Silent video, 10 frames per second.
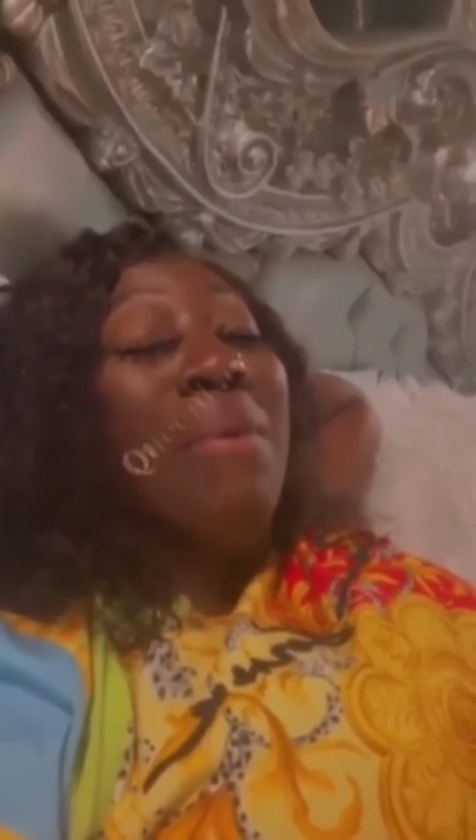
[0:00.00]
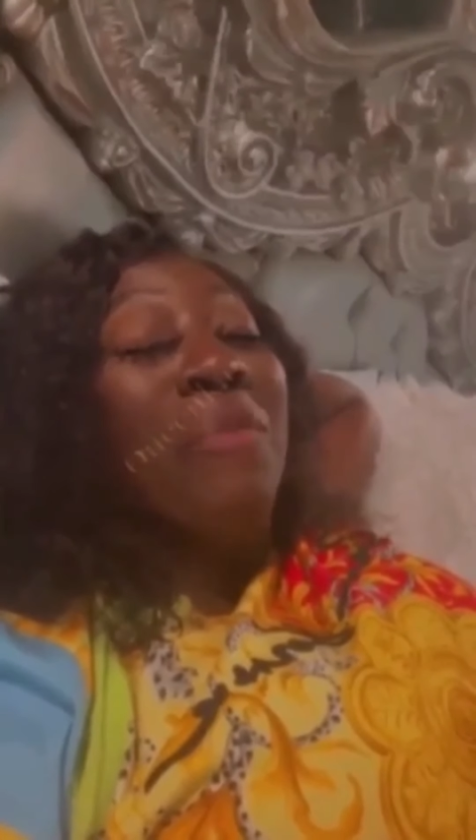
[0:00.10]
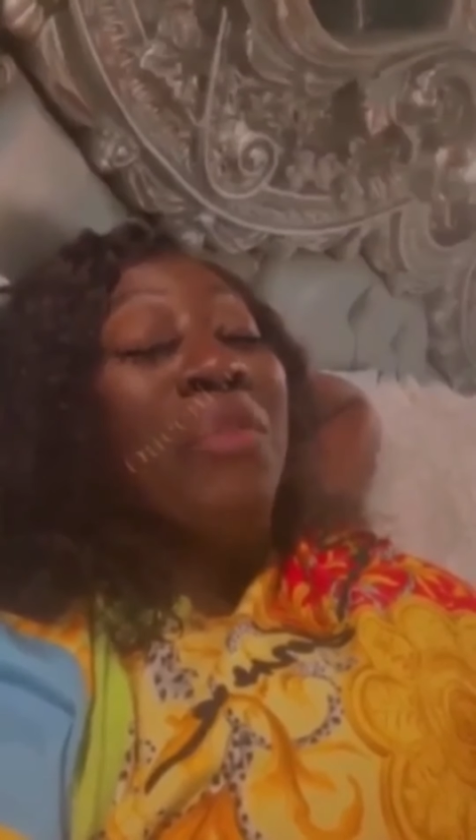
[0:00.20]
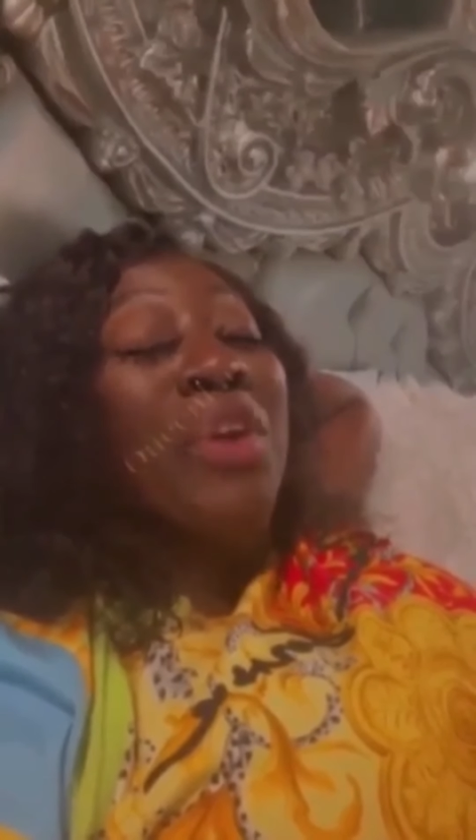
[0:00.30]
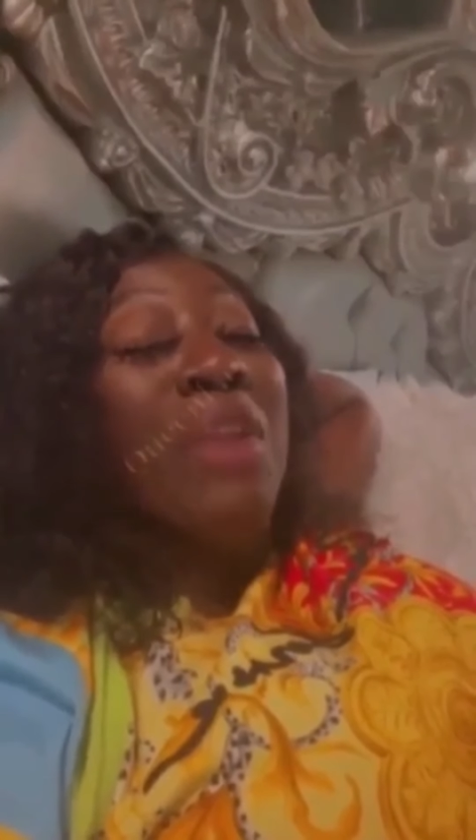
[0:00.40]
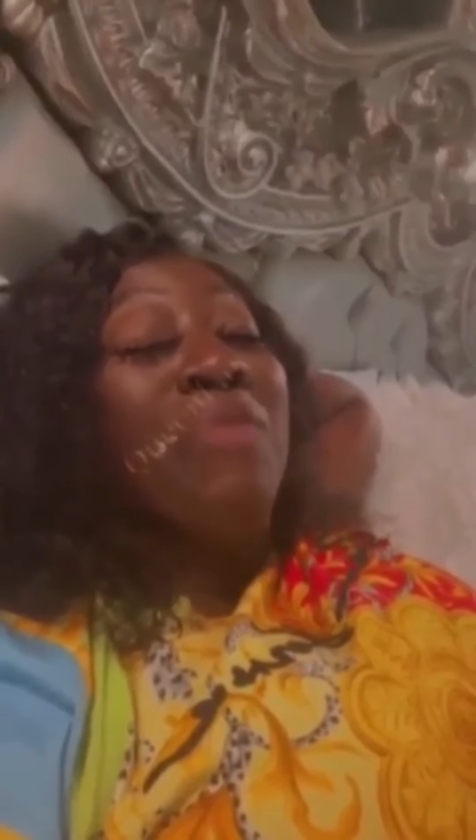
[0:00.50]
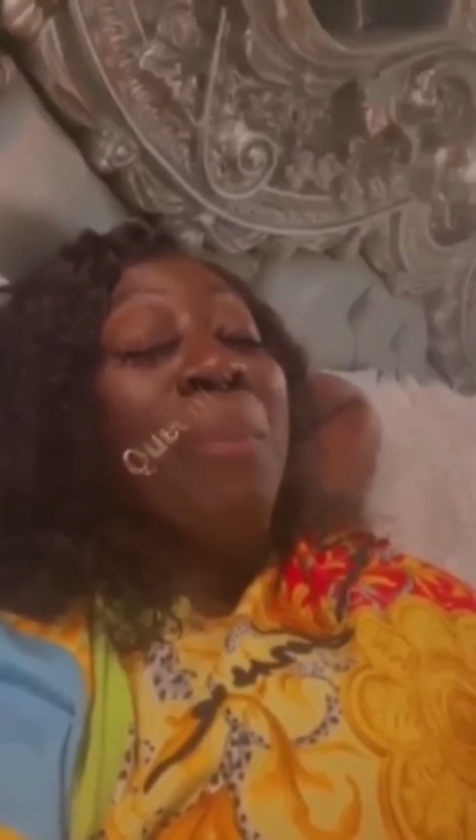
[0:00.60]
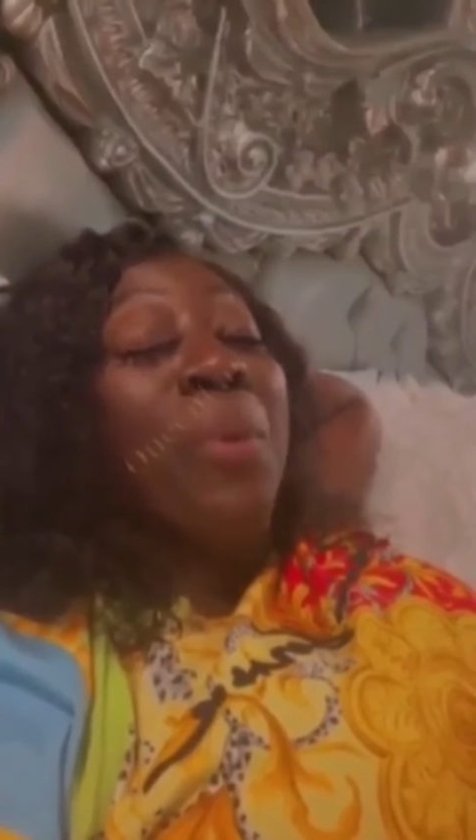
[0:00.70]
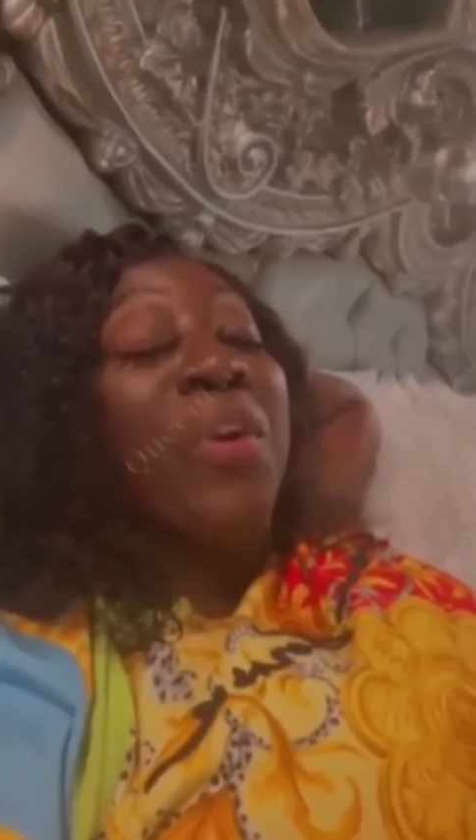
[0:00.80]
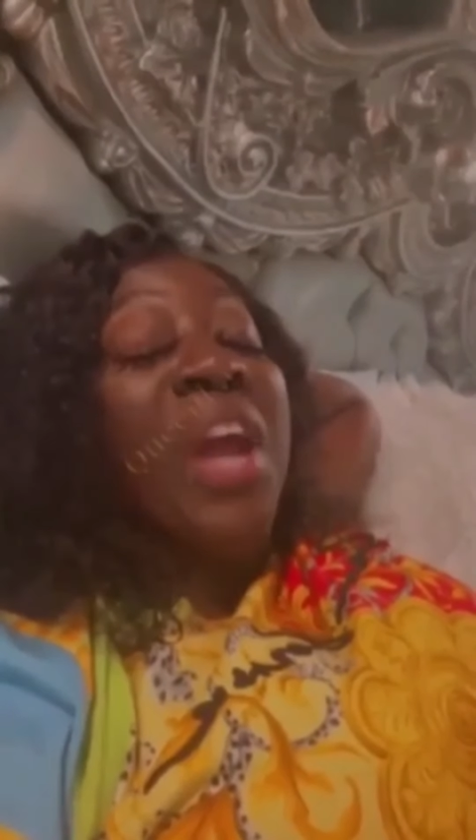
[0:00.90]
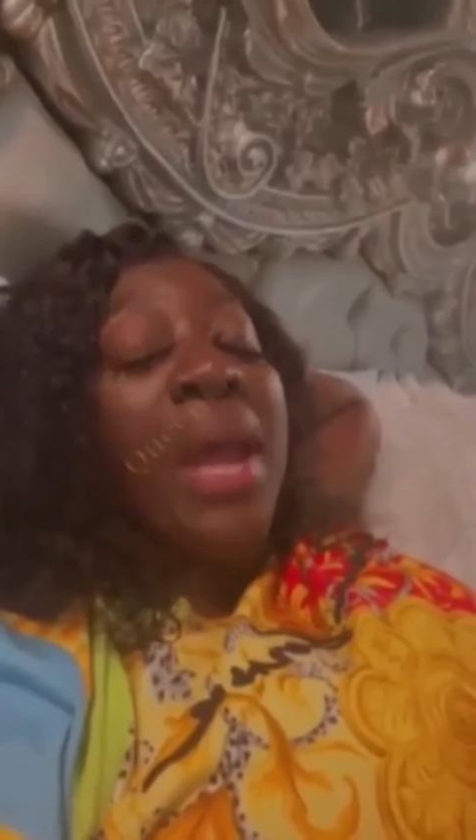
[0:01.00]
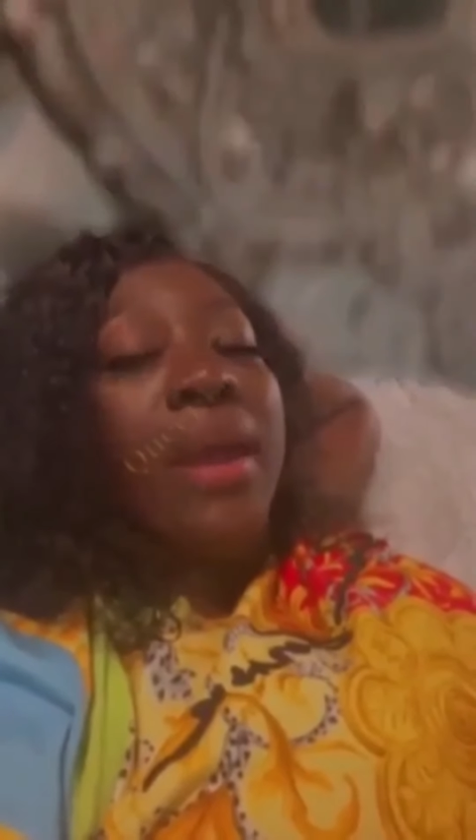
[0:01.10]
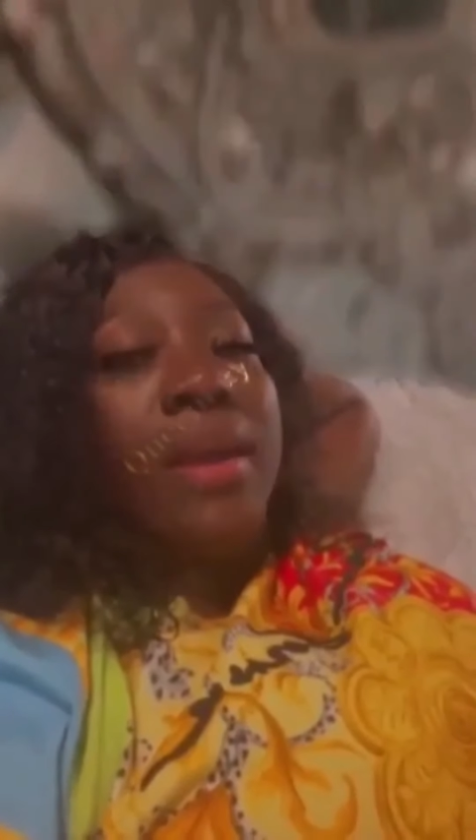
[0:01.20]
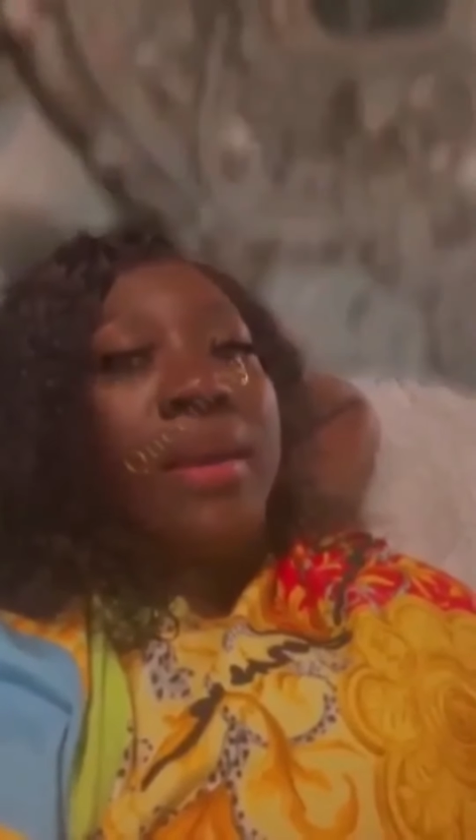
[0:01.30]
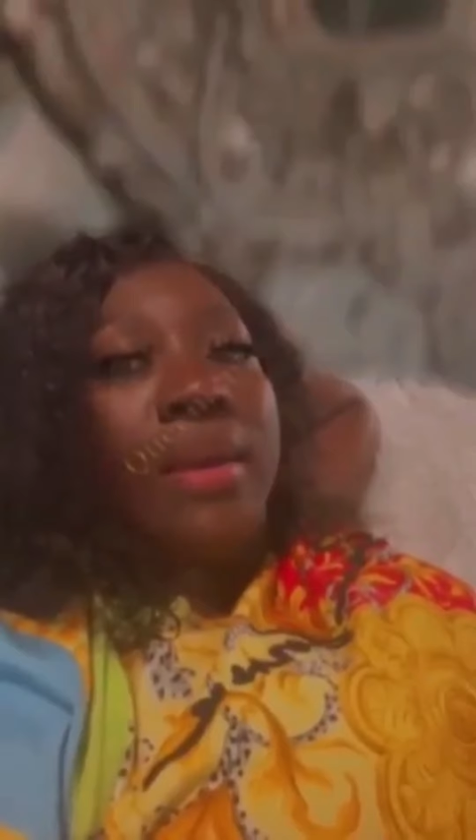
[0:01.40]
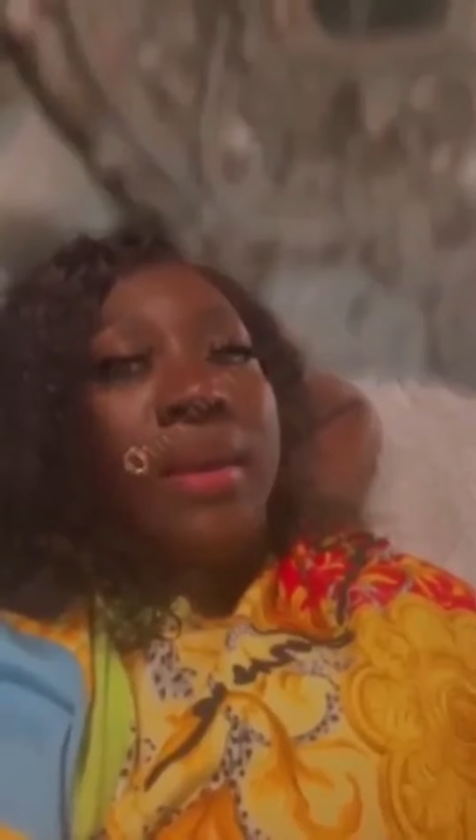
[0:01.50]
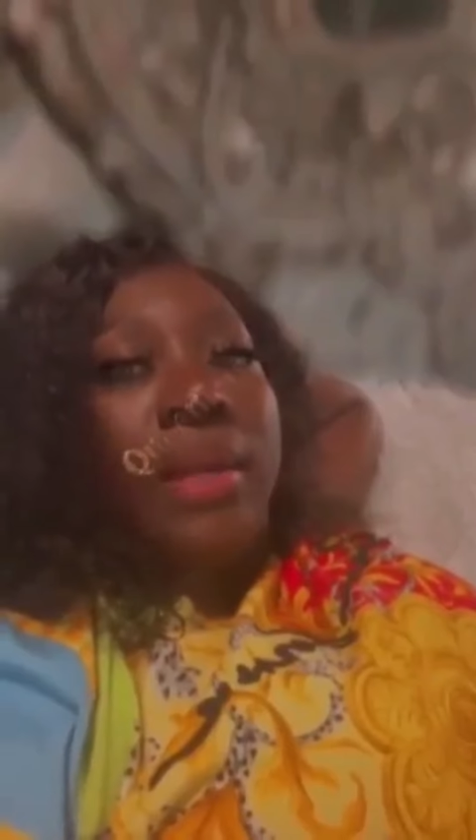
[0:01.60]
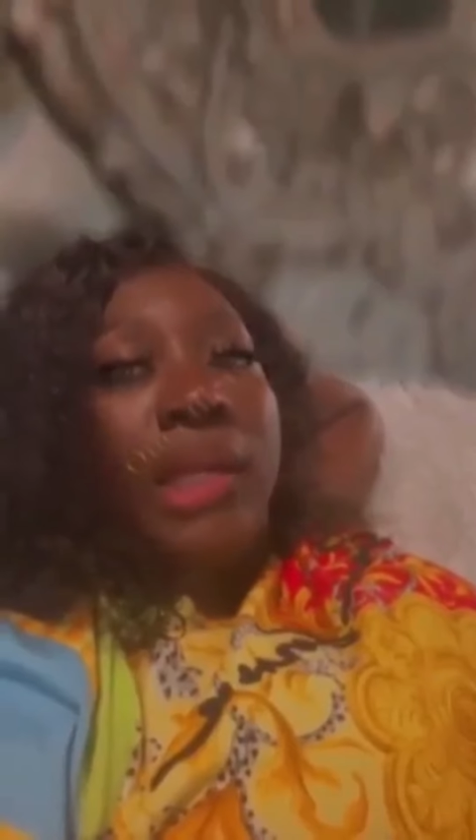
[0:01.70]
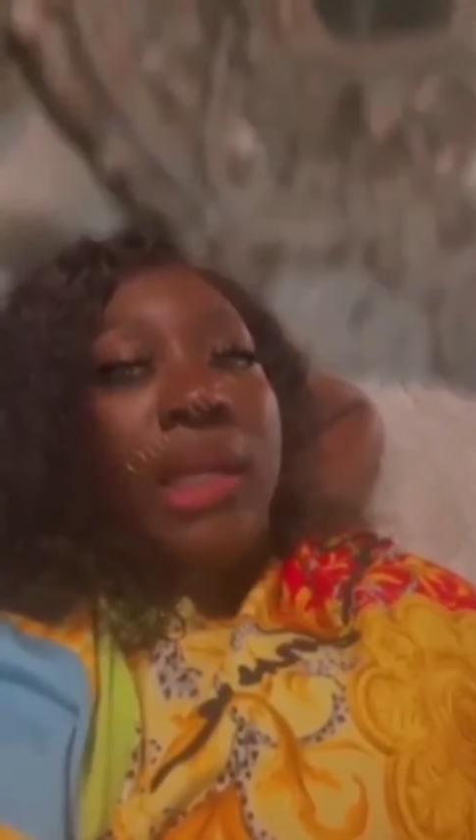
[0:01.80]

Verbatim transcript: Sometimes I'm afraid for prayer.